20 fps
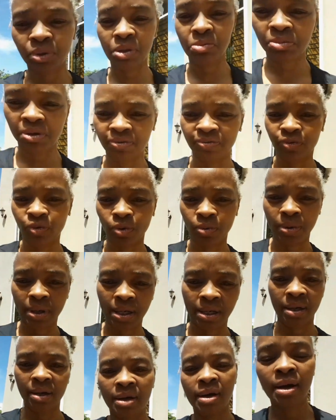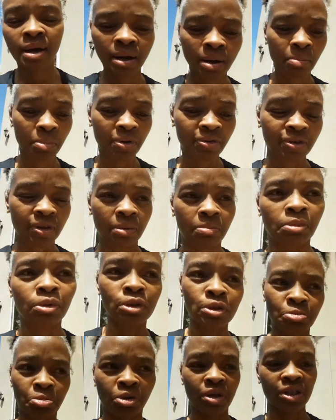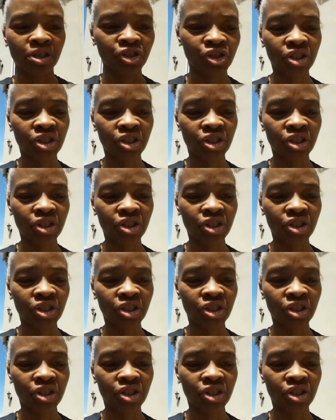with me for a while. But for the most part,